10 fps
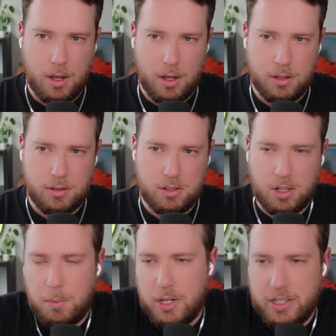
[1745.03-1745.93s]

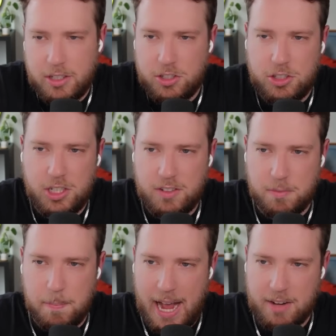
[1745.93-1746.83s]
Someone in this Chief
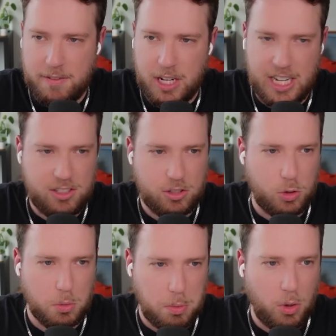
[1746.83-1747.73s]
backfield has to
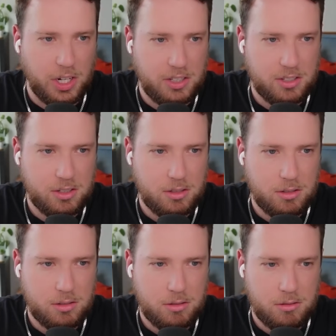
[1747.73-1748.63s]
score points.
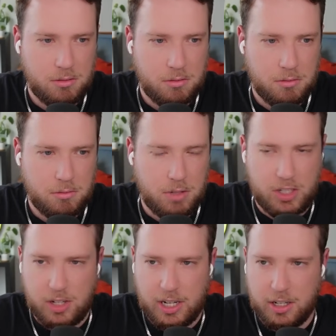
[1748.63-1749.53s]

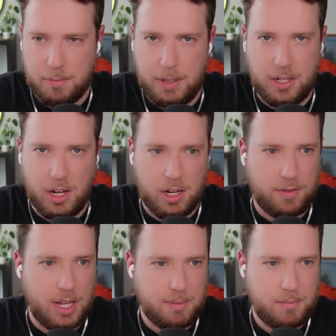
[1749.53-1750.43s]
It's not going to be none
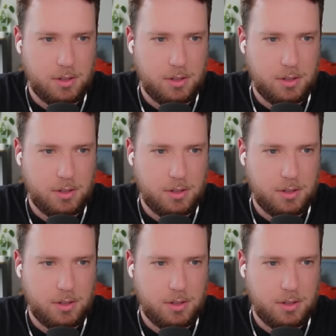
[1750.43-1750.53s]
of them.